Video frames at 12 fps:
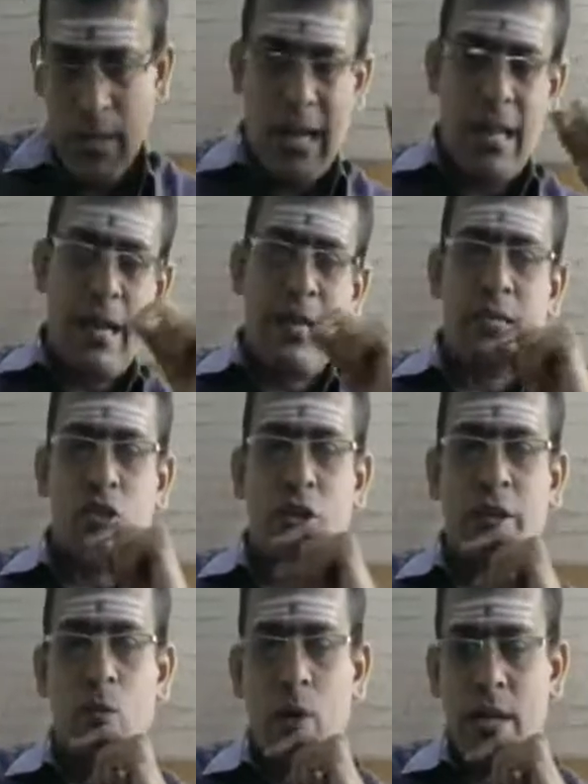let us try
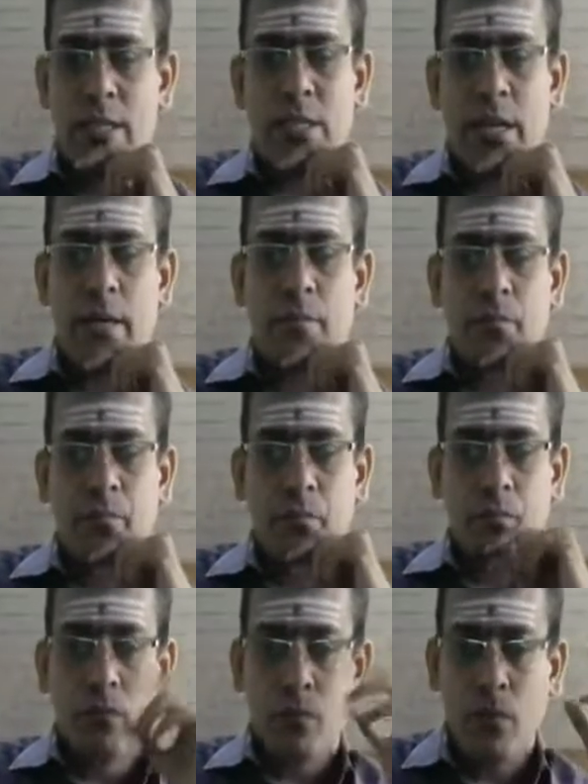to understand
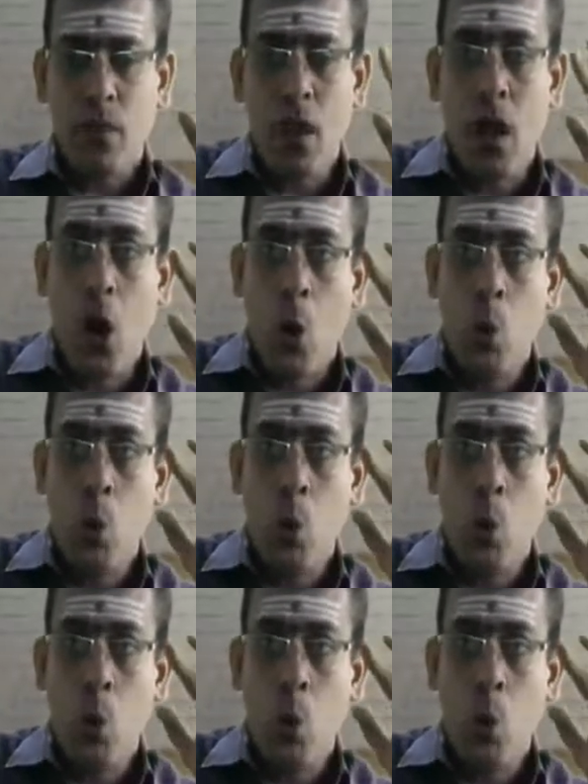how